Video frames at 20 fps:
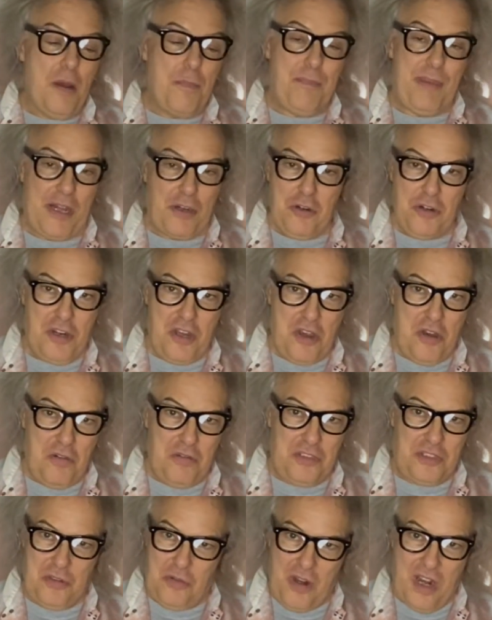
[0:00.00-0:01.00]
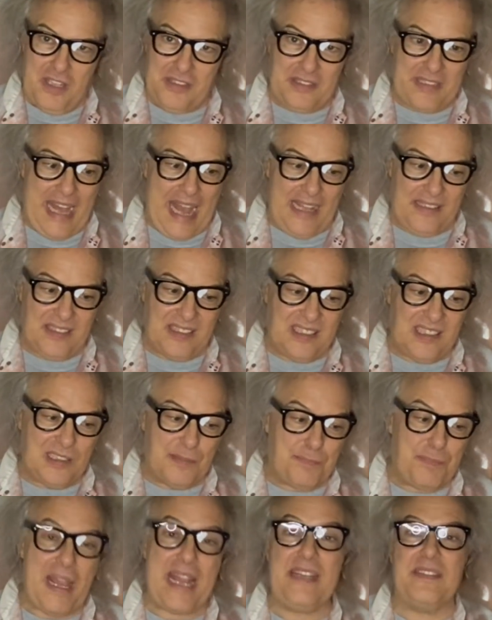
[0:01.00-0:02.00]
better known to us as
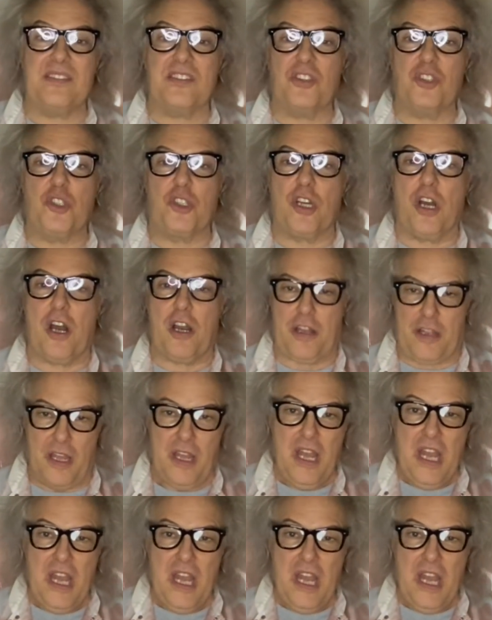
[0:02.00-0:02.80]
space junk.